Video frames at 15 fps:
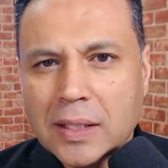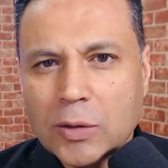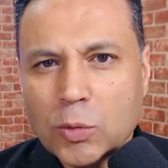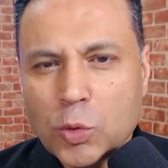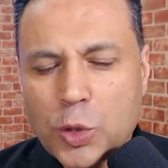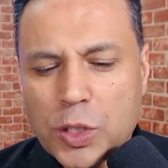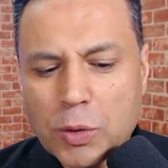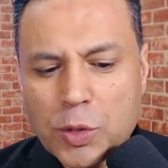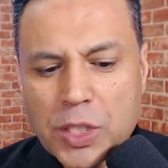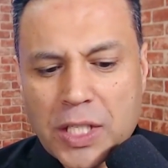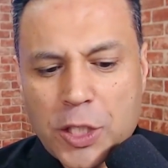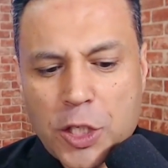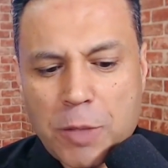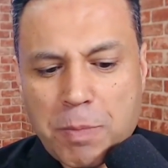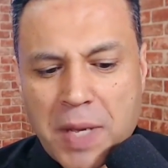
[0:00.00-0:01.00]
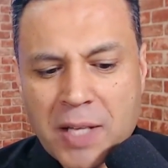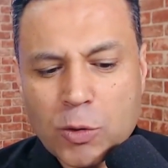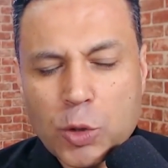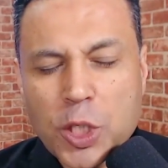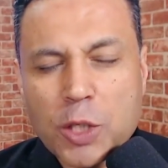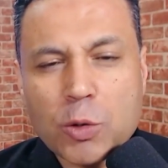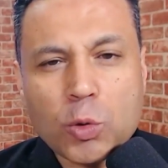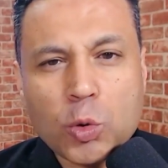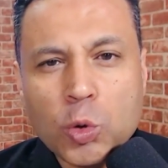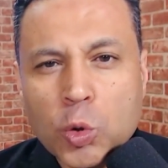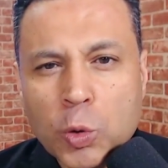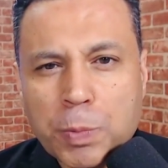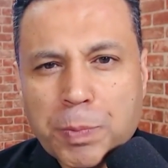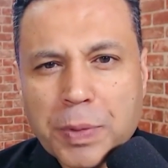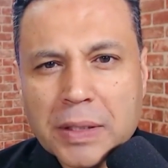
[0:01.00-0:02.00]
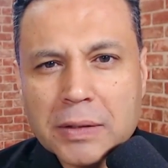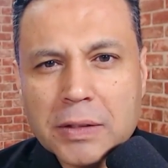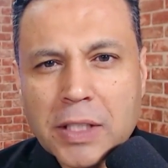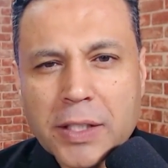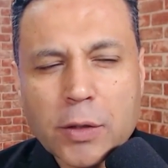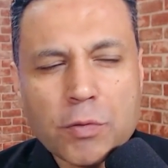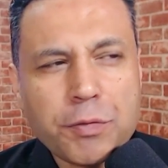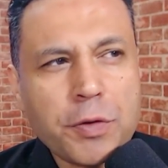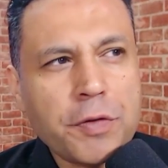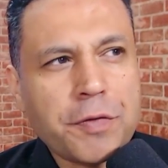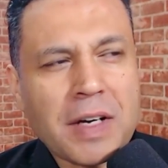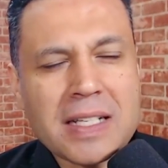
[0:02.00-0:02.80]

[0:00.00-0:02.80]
His guilt, his sense of guilt.